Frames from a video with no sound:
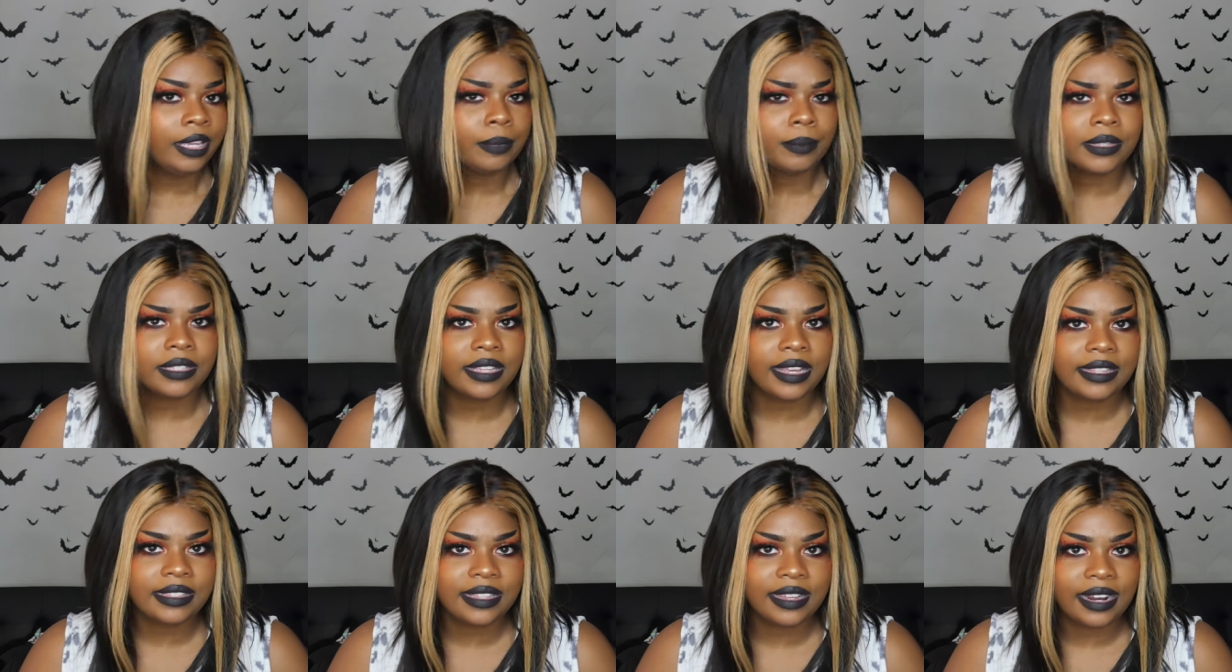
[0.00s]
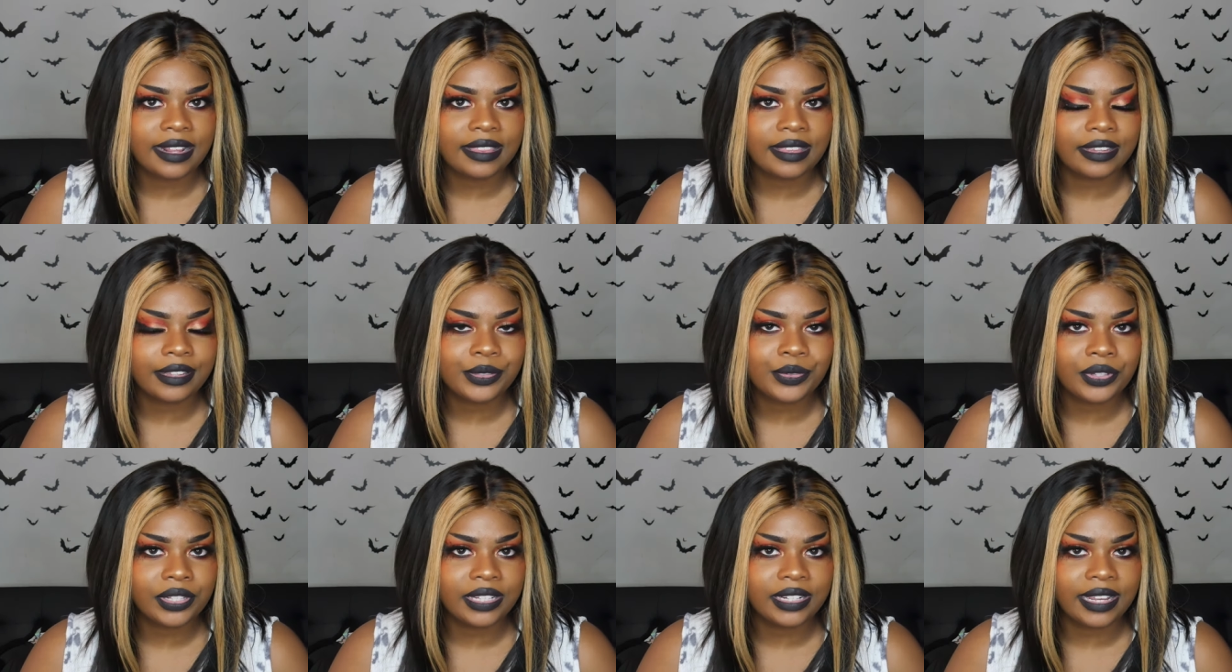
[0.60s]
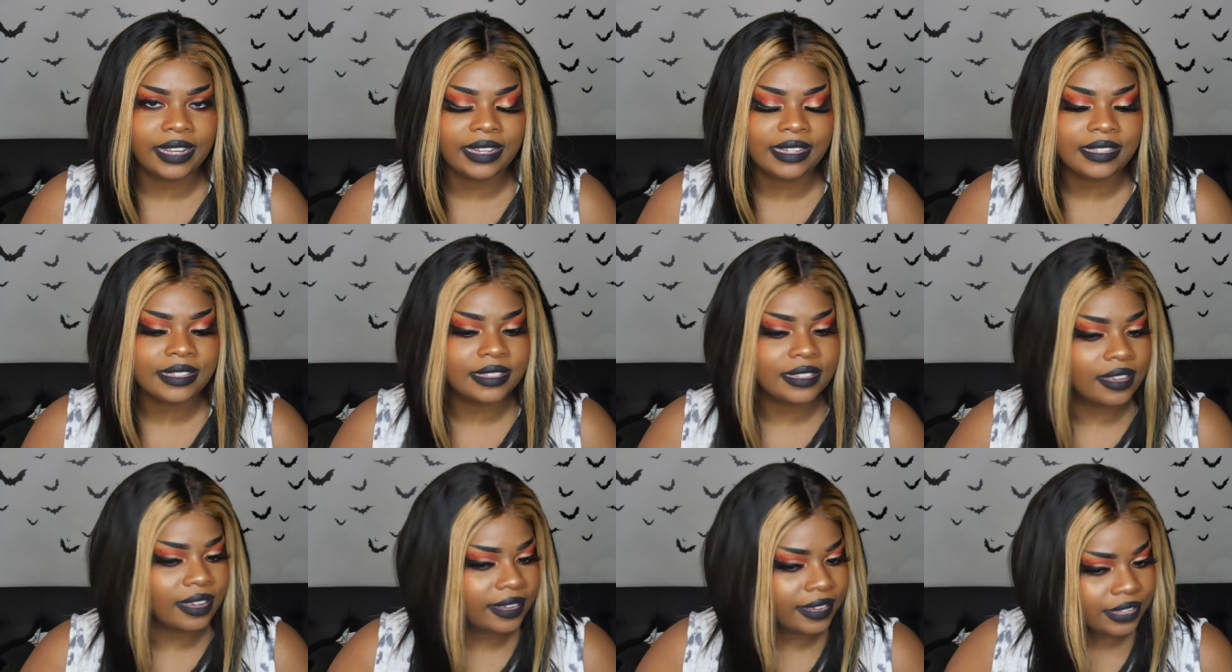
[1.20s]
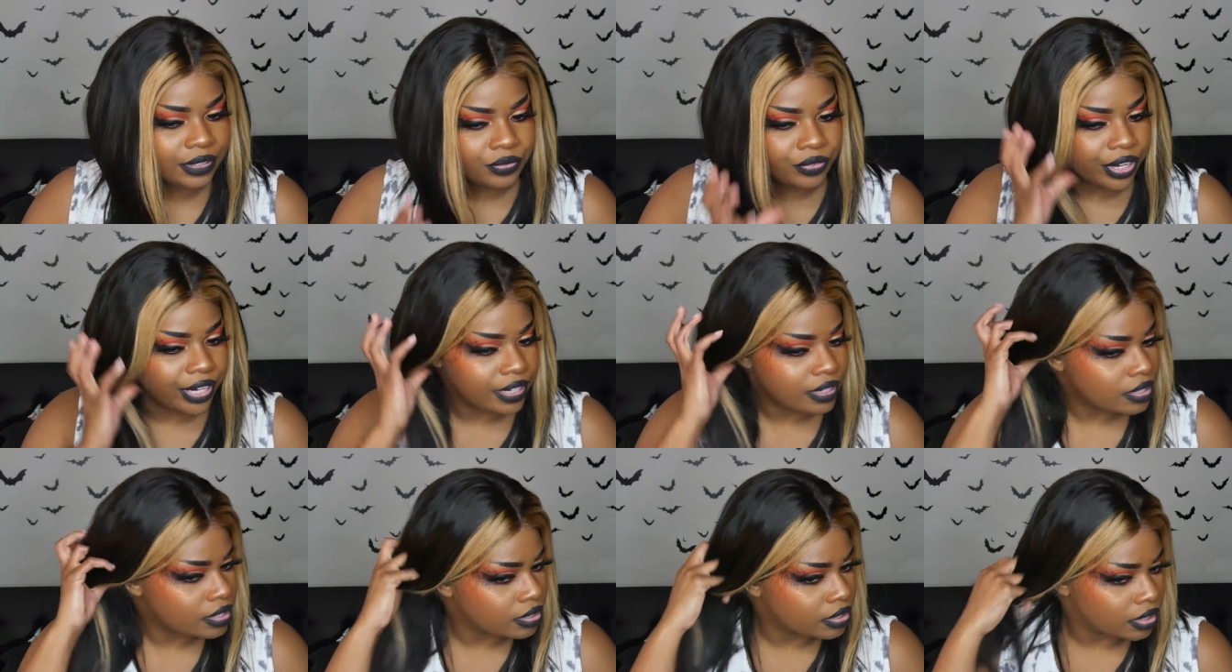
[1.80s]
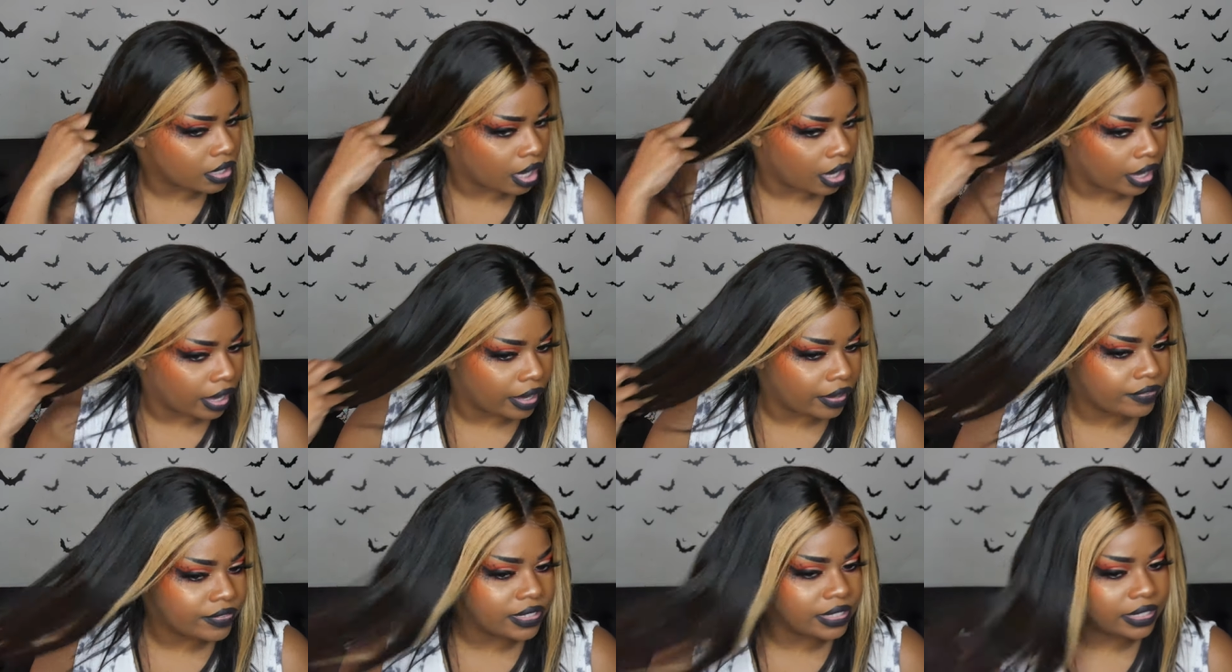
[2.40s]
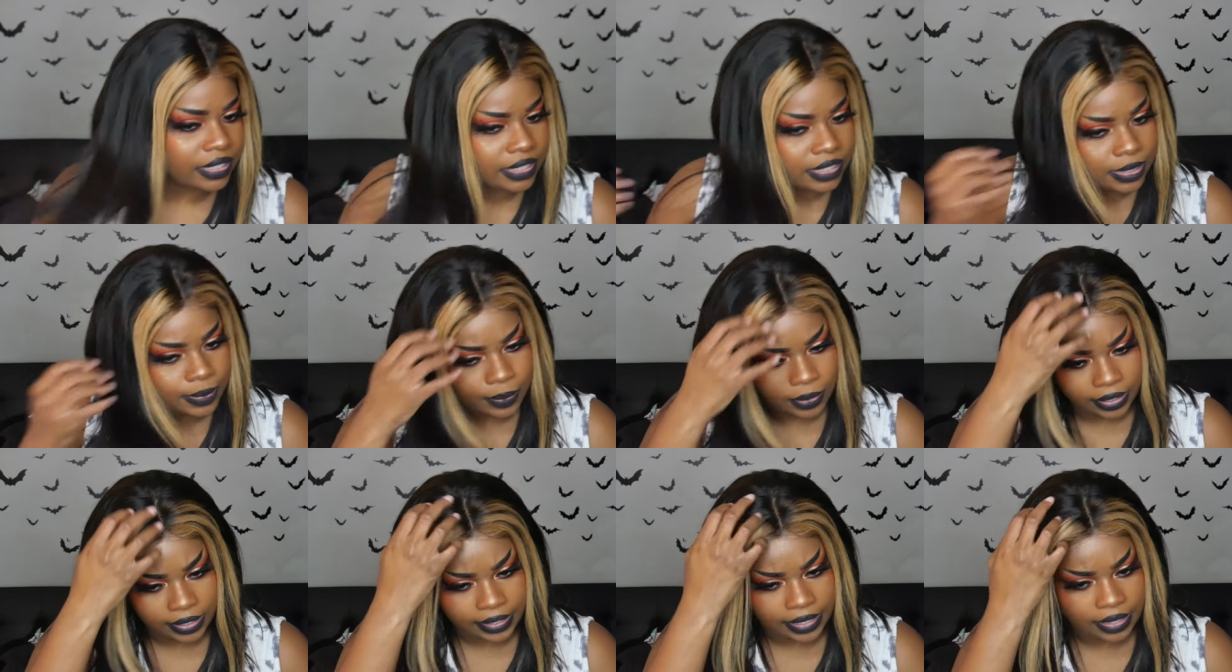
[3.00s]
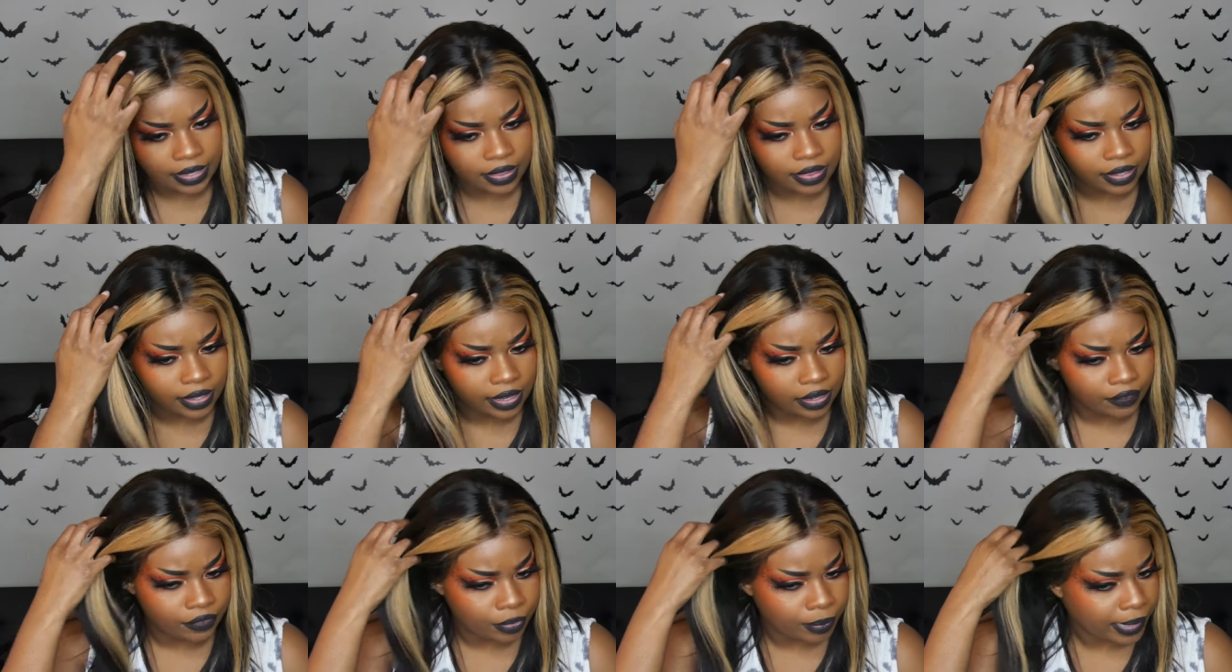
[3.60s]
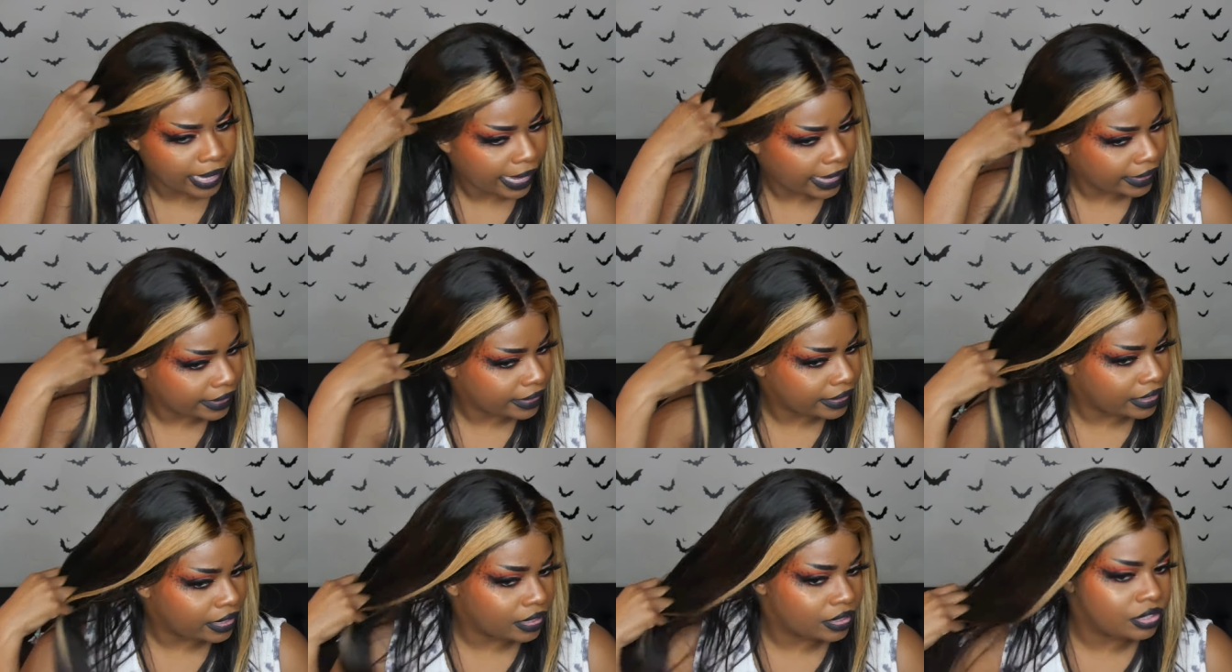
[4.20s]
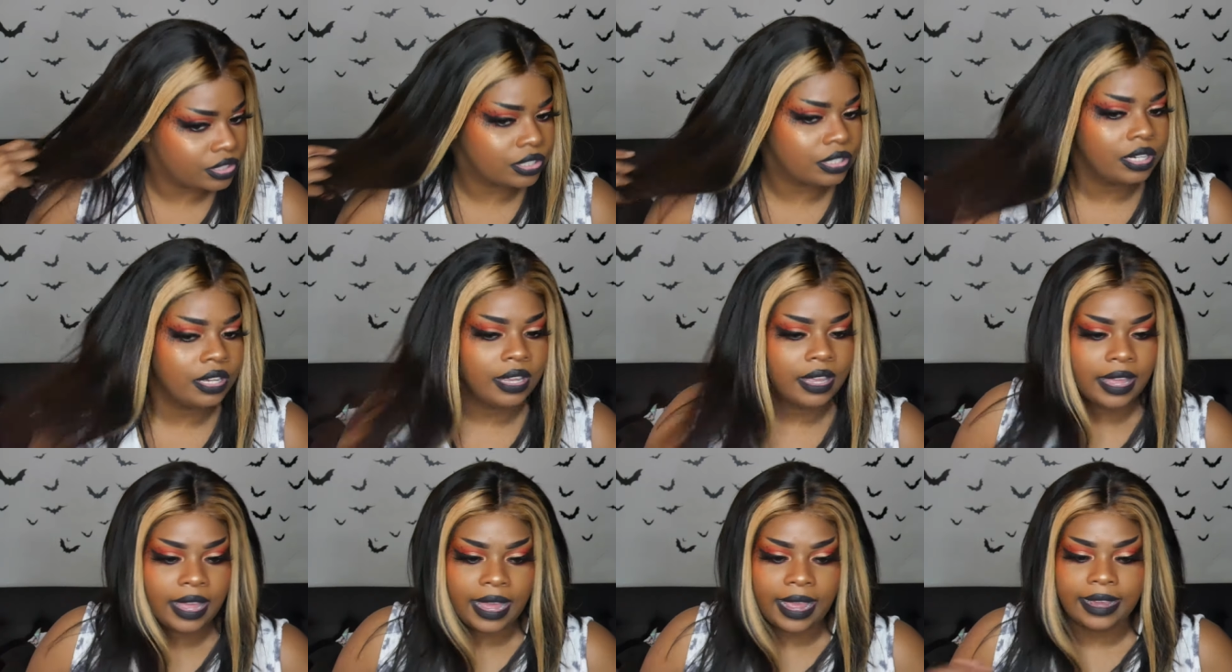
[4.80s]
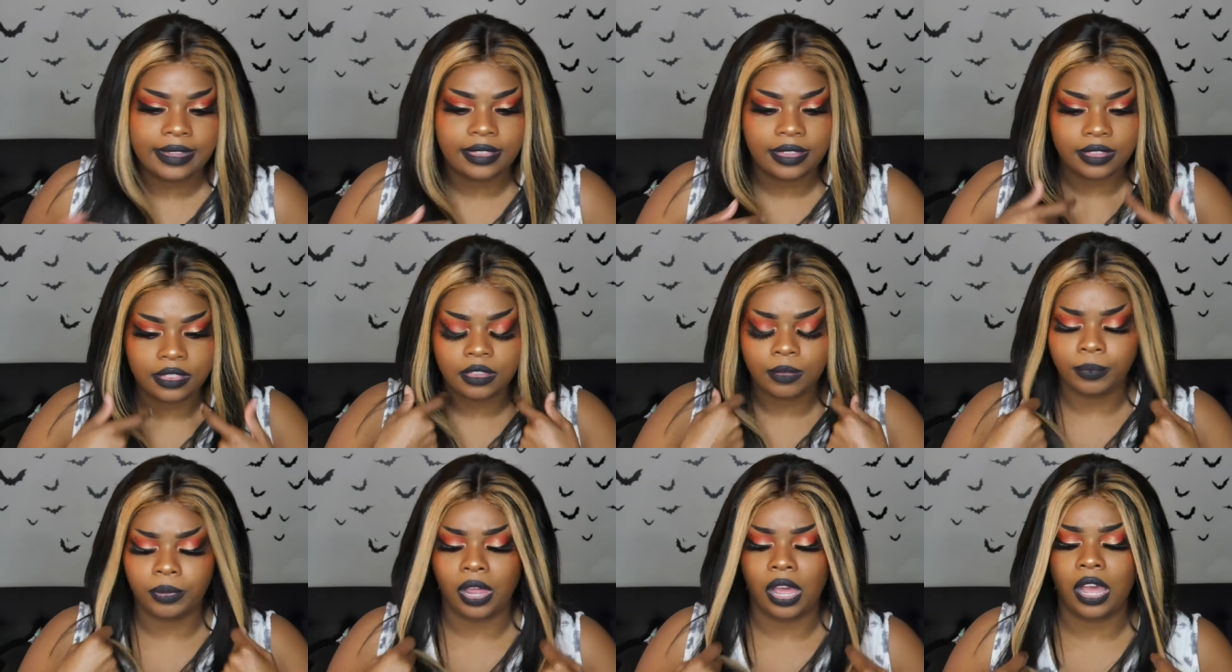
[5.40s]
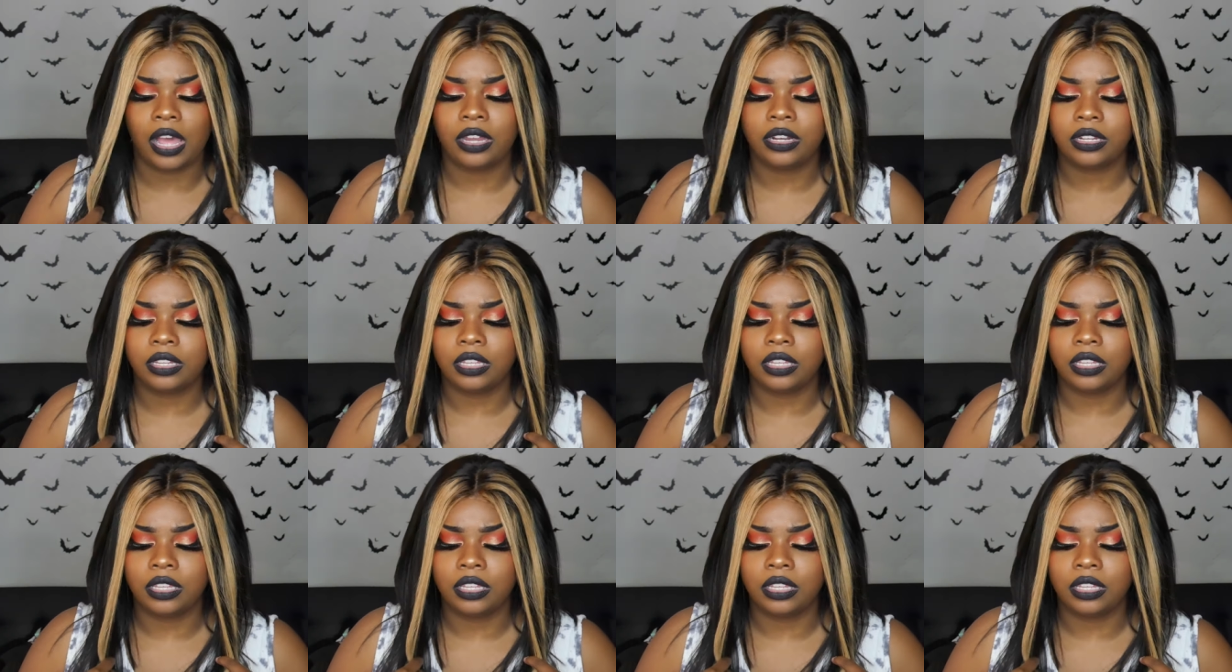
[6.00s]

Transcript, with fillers: besides that, I think it's really nice. It's very soft. It didn't smell like anything out of the package. I think the blonde